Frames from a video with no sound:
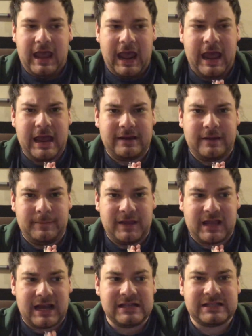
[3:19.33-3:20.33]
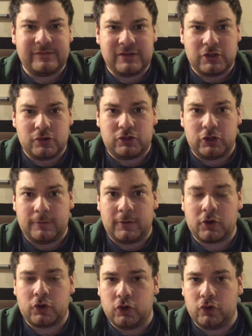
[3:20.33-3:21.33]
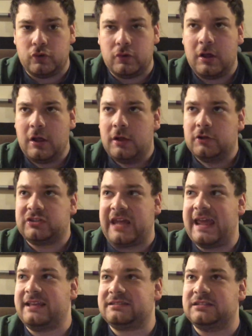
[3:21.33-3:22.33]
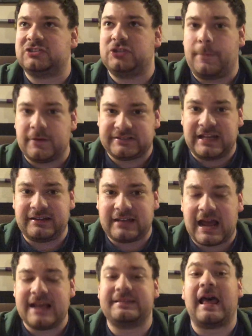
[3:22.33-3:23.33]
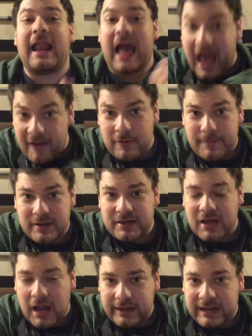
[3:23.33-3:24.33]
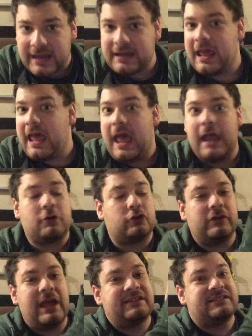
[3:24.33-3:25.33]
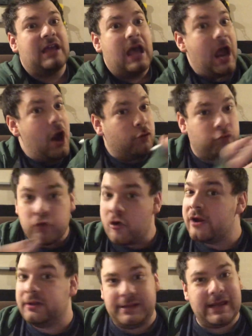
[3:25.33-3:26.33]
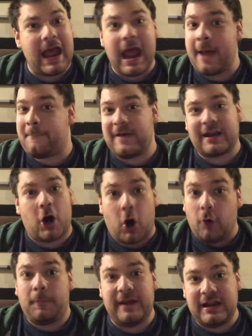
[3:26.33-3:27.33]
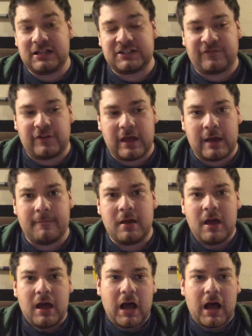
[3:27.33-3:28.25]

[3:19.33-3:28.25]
And because of a YouTuber who takes the Super Sentais that haven't been done yet and creates really epic openings for them,